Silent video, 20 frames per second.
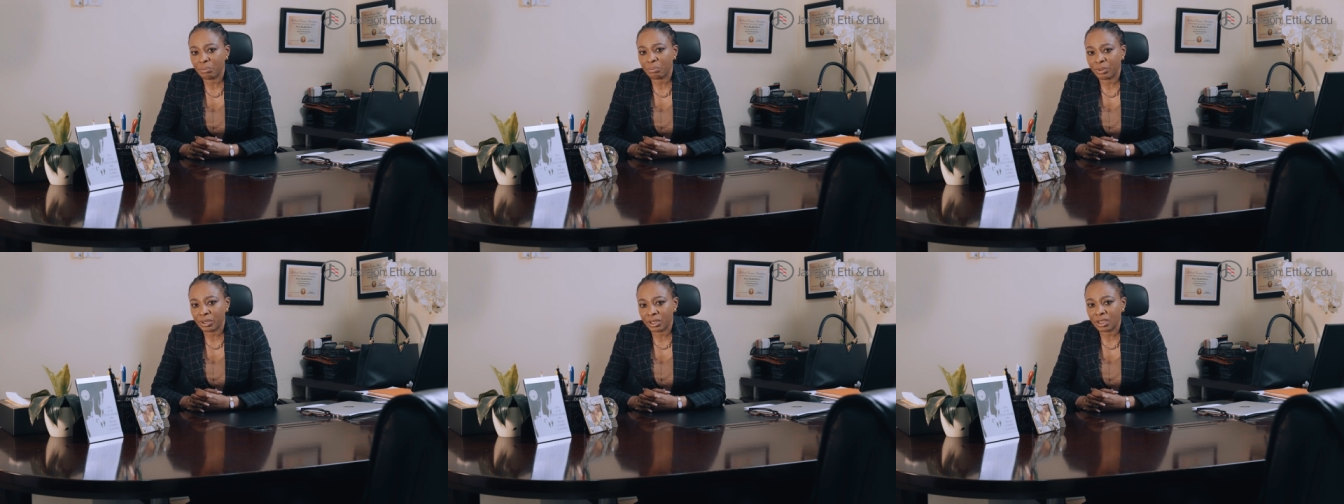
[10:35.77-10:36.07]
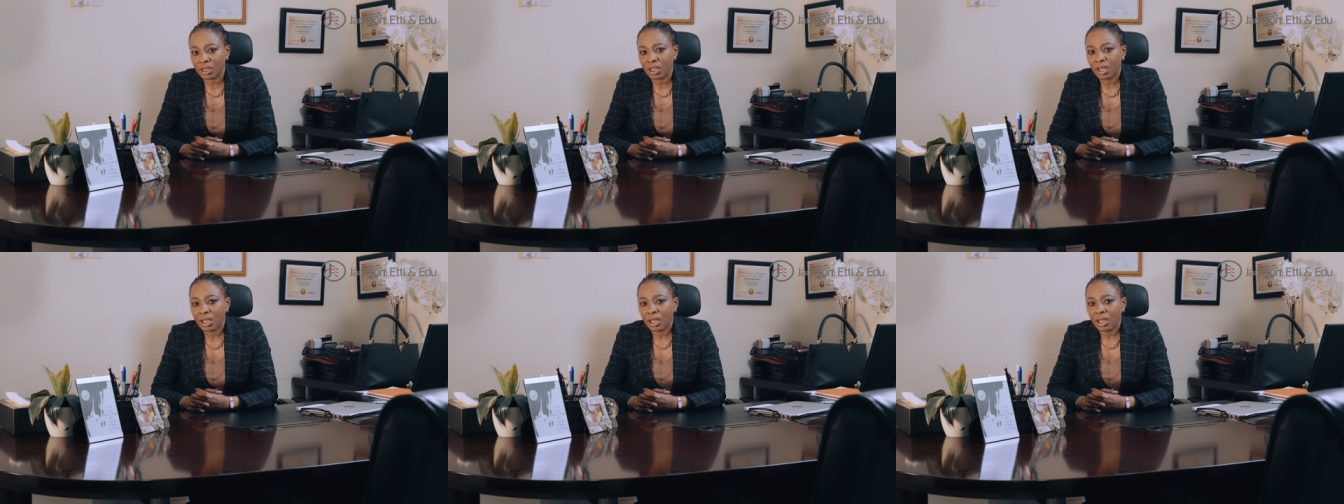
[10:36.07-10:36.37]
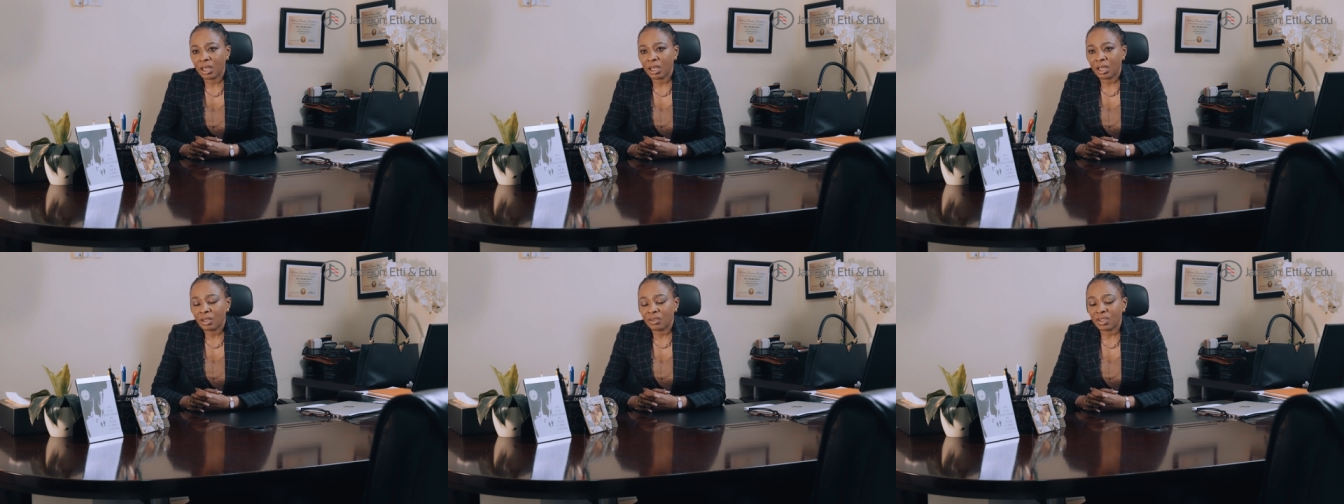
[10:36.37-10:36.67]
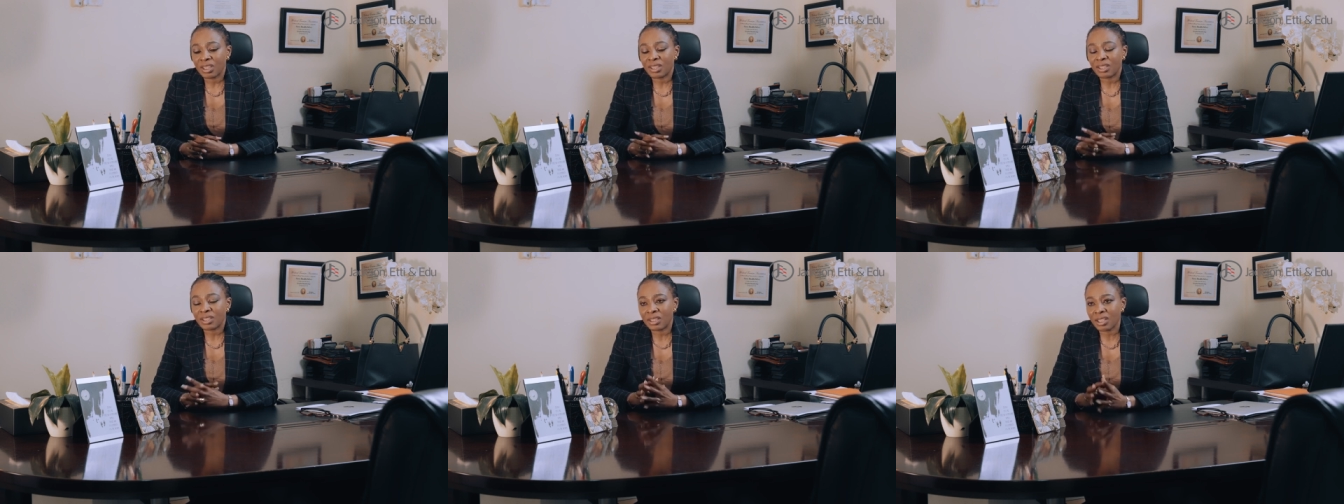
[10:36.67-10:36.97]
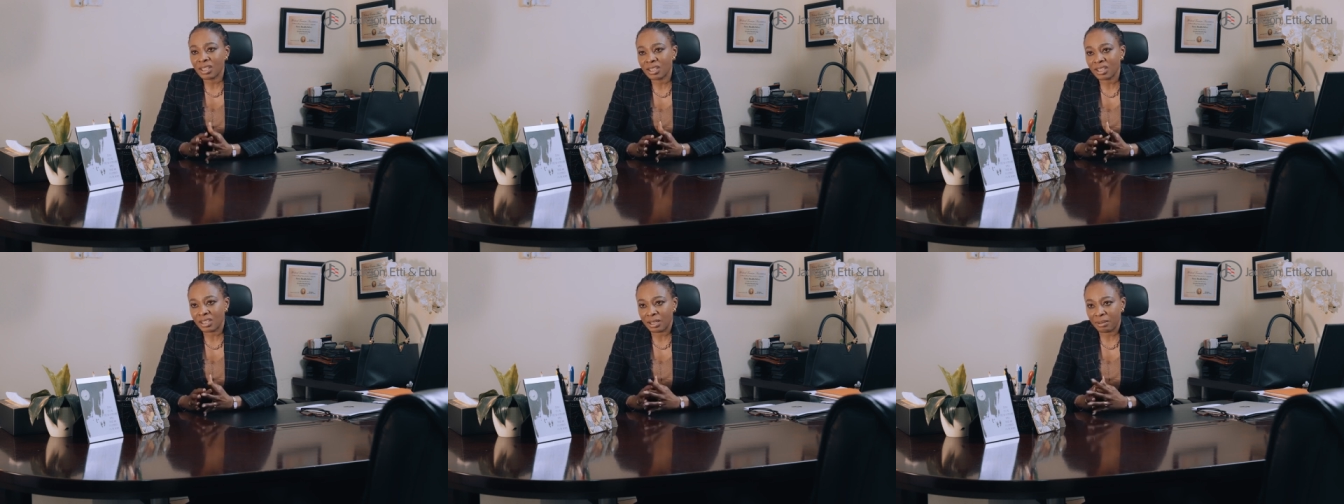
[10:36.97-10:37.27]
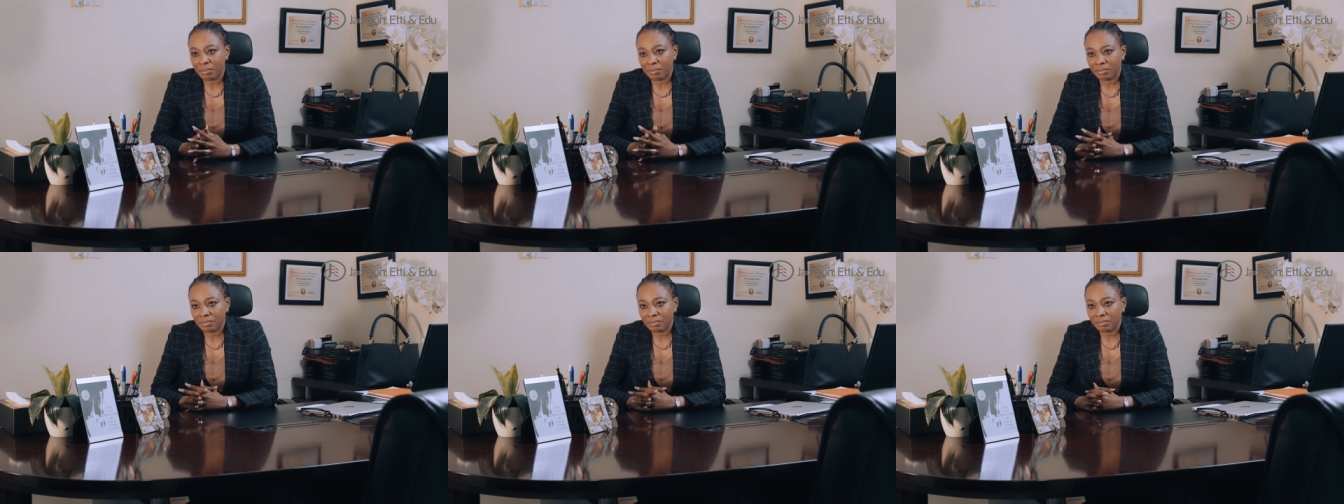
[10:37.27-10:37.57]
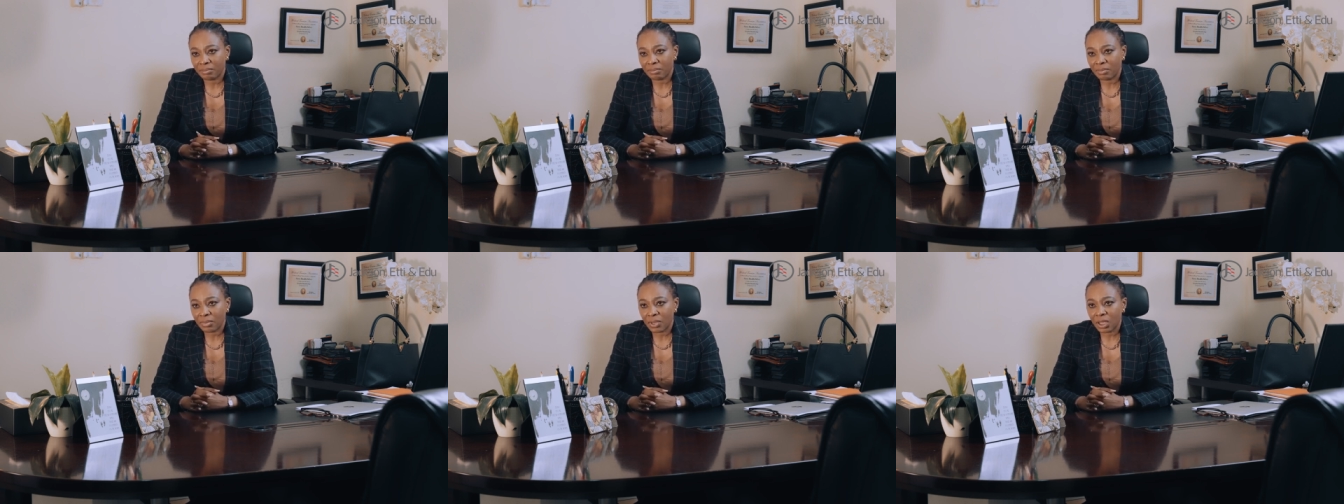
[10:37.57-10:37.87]
But the system
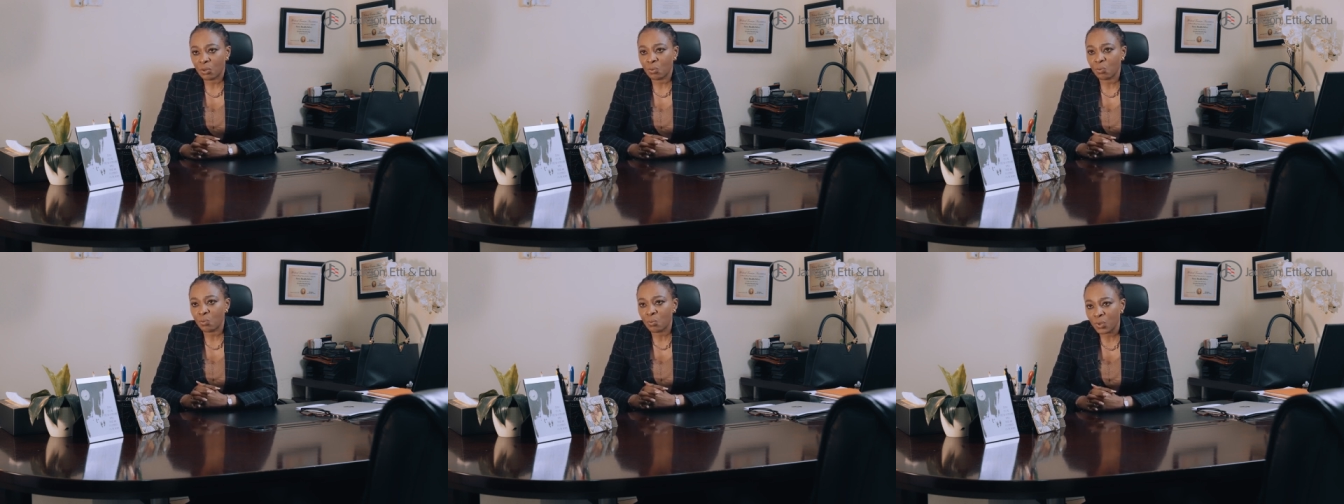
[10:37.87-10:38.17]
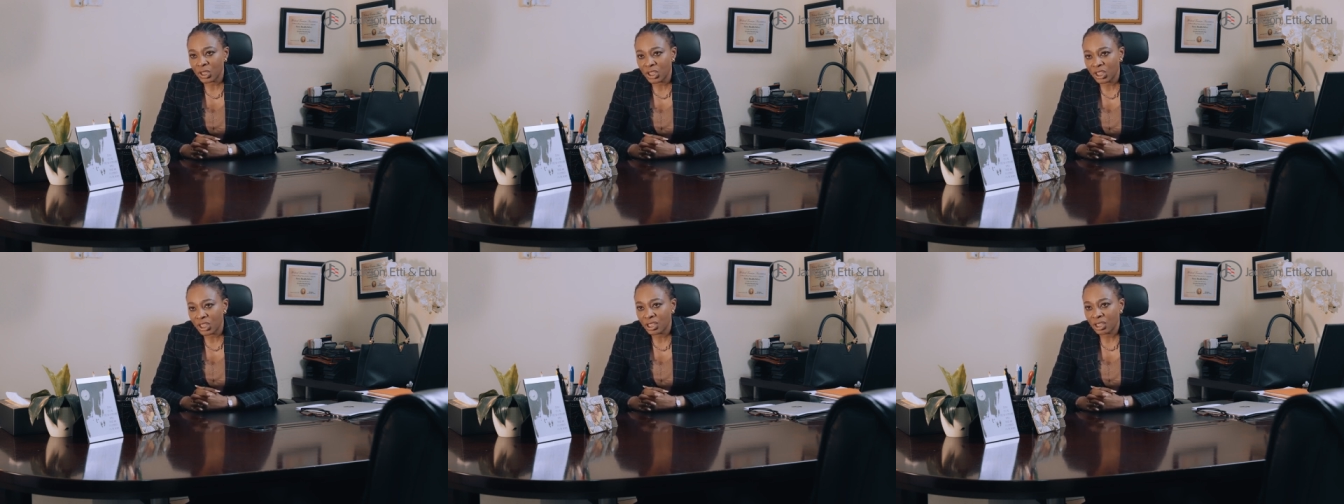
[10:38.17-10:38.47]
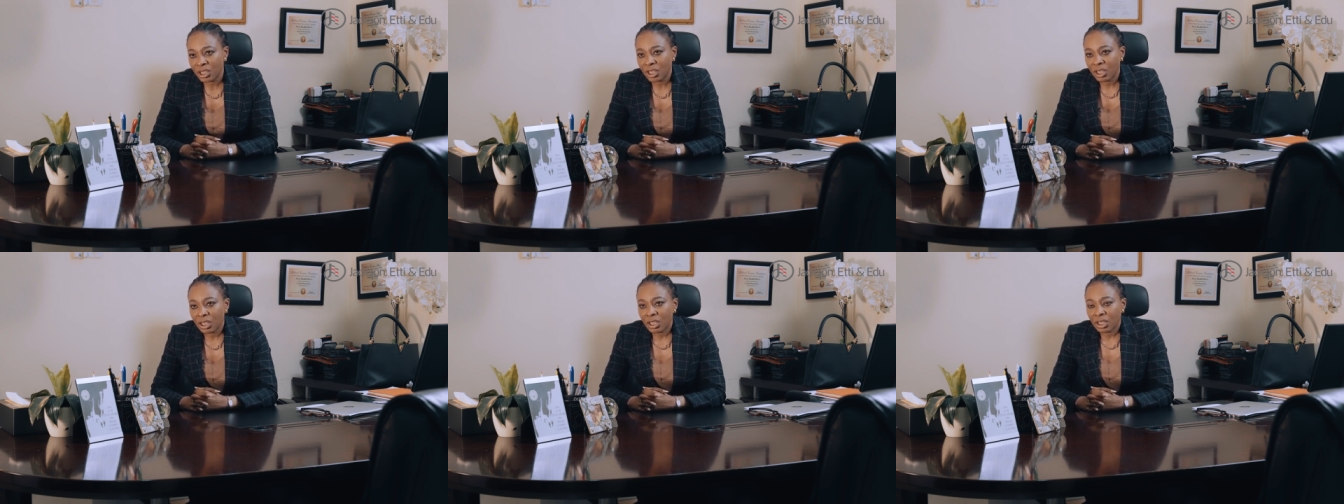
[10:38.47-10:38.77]
in which